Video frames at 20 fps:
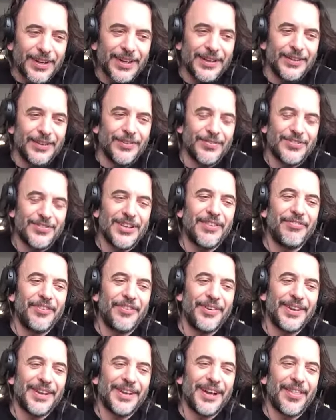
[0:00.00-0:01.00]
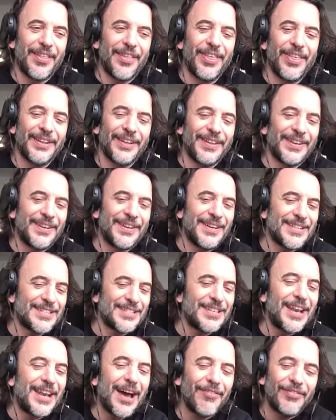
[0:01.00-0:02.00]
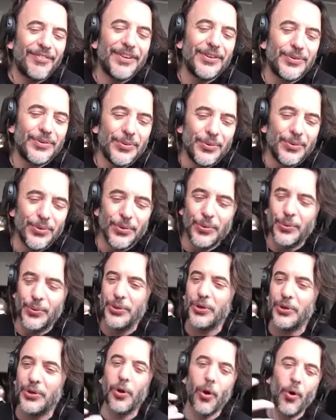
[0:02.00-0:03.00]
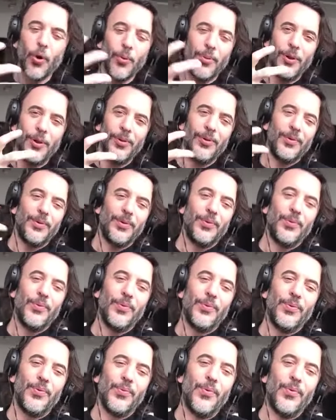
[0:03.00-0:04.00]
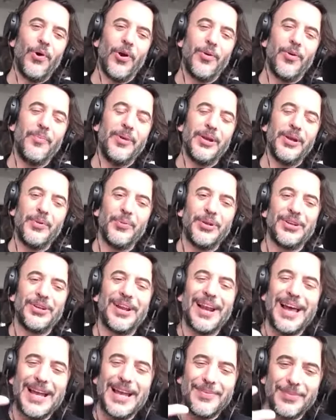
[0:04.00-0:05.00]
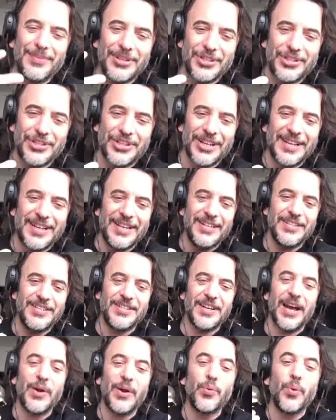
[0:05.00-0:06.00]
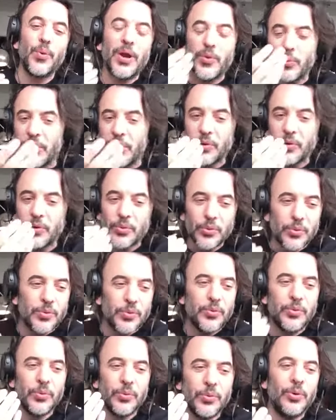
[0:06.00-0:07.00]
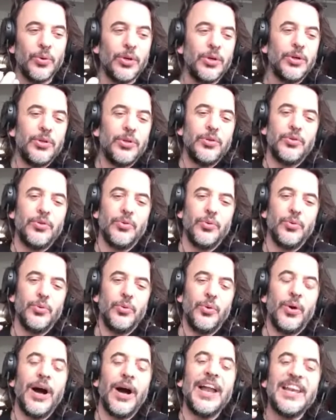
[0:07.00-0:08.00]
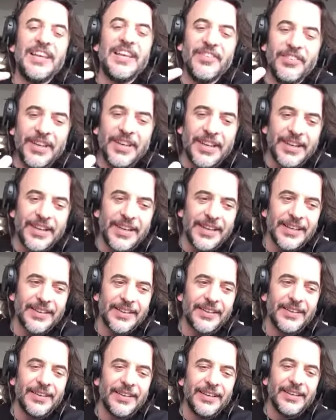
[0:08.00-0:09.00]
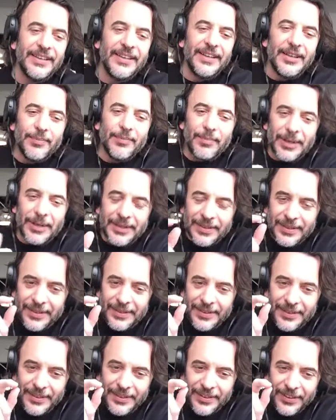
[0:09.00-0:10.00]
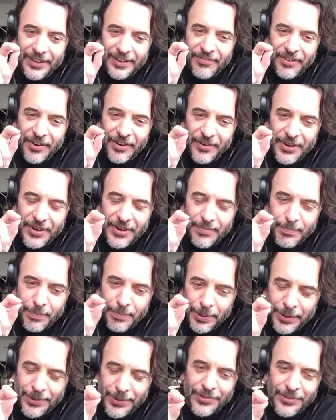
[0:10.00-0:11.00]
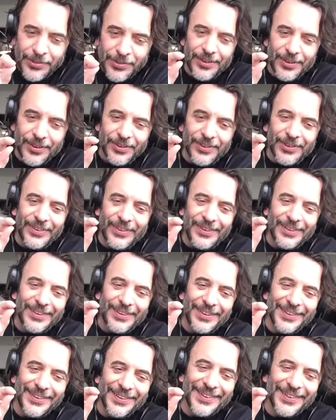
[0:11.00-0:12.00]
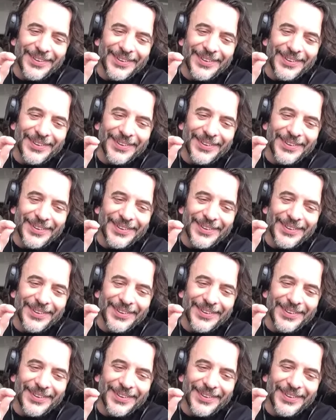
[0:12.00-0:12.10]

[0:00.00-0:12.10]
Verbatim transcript: kind of suffering, I think, that has nothing to do with global warming, with climate change, and what we could do to alleviate it, but a very personal, uh,